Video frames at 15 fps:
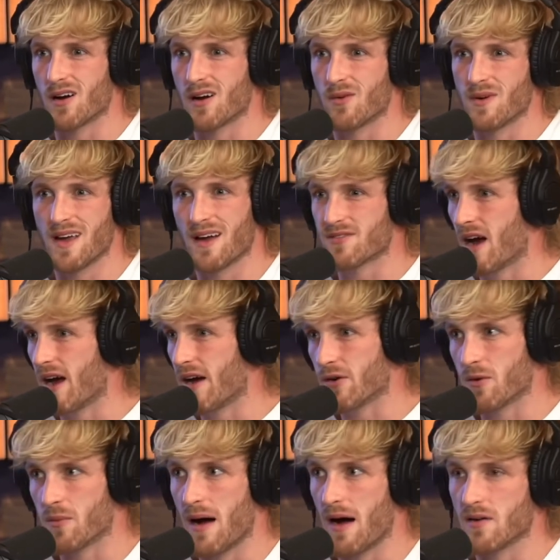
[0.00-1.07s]
We have to iron
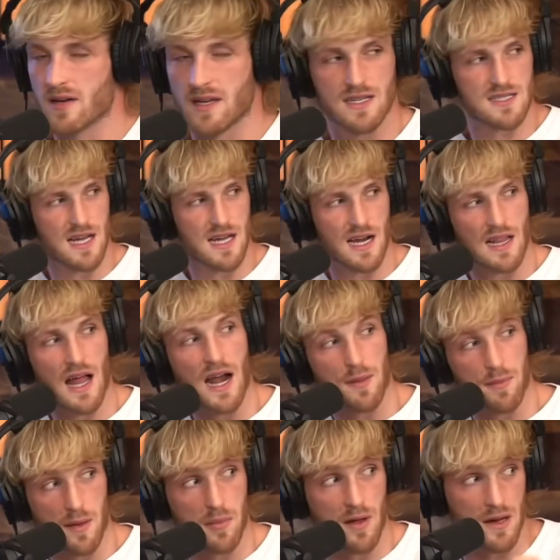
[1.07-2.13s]
him out. He's got a lot of
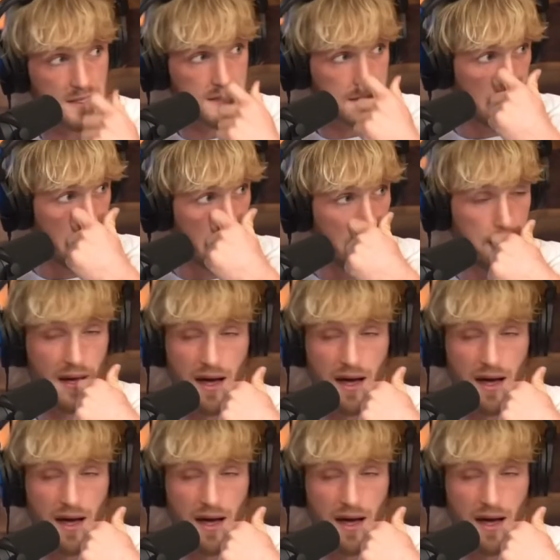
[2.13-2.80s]
people on his team.